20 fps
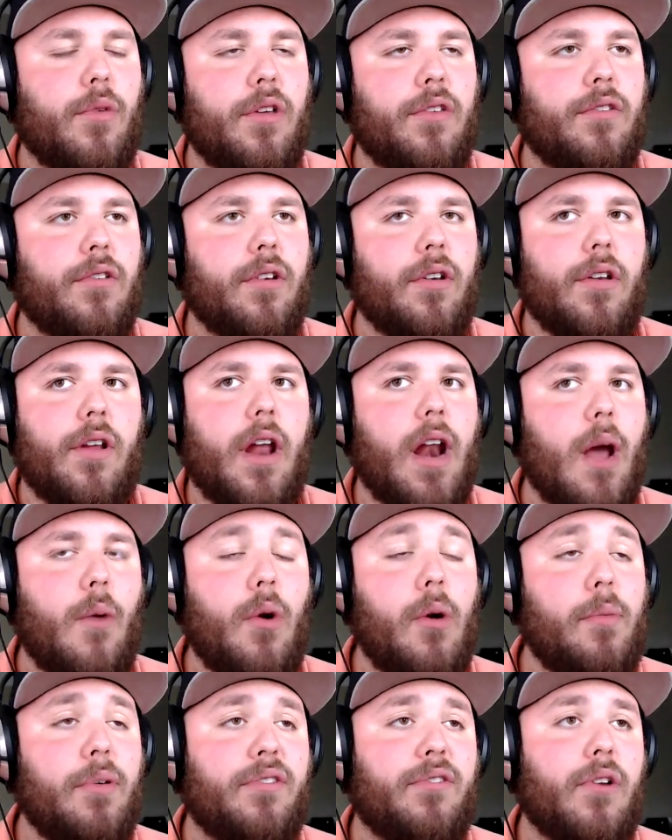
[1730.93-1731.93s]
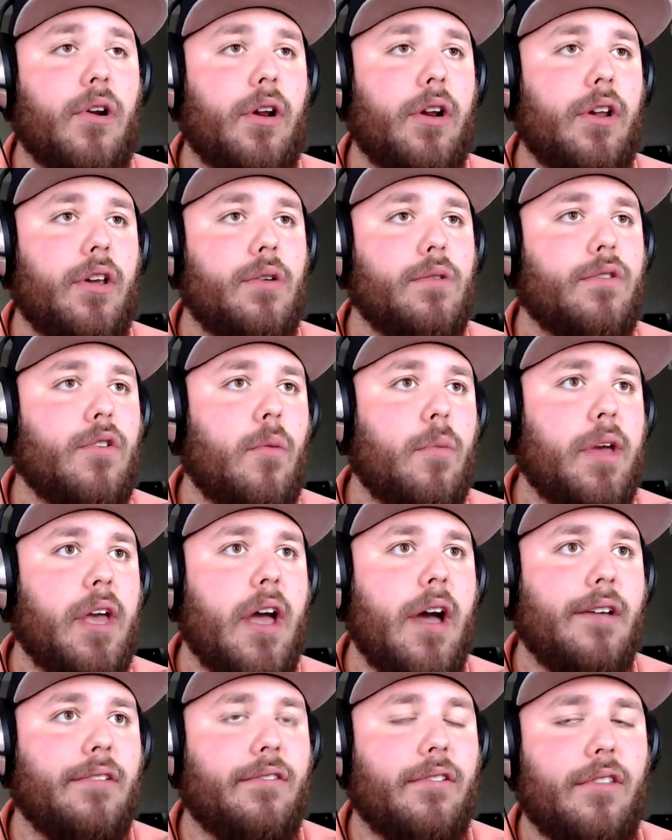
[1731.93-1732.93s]
reason, and I will be starting to use
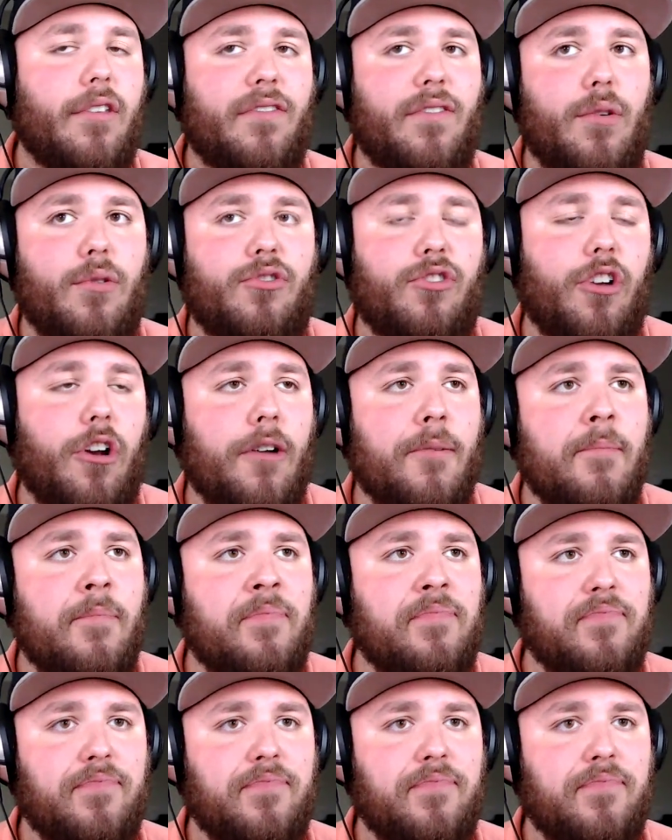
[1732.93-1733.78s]
OBS in the future.